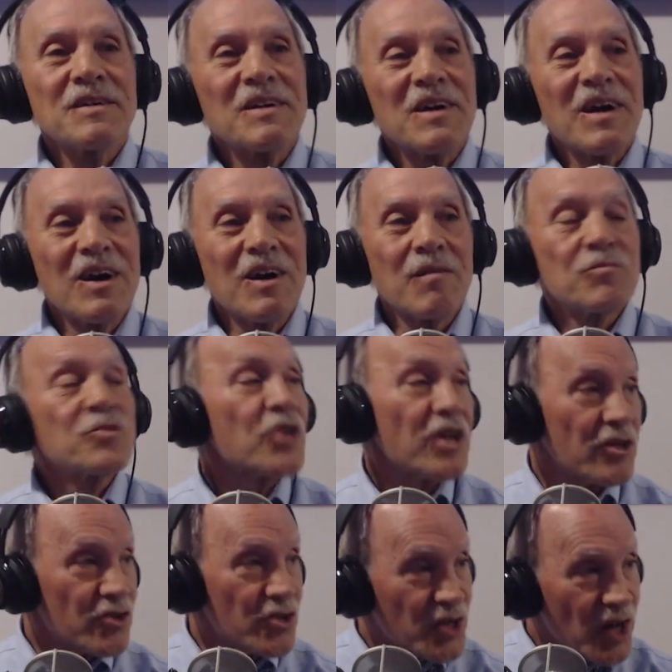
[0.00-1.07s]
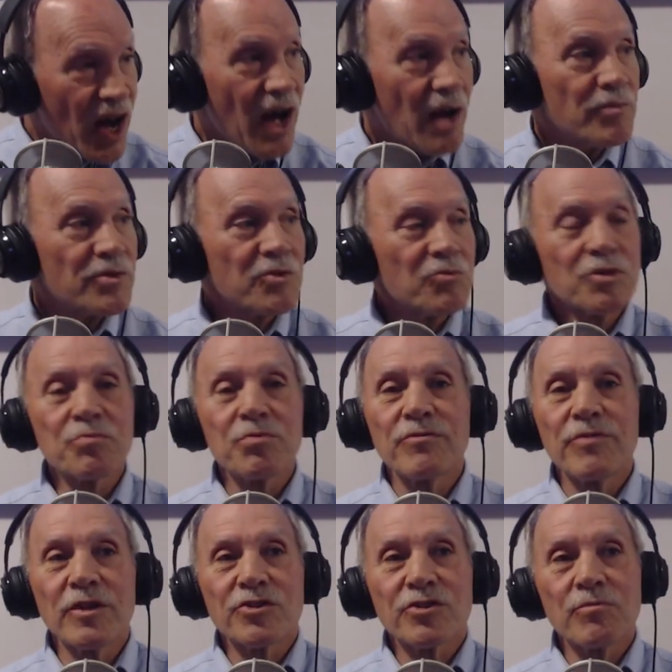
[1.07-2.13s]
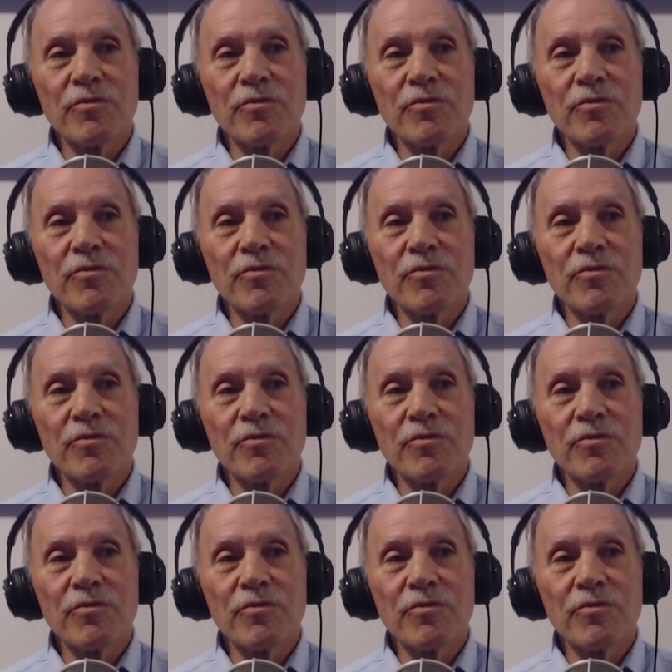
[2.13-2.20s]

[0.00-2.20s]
uh, change jobs, which prevents sure.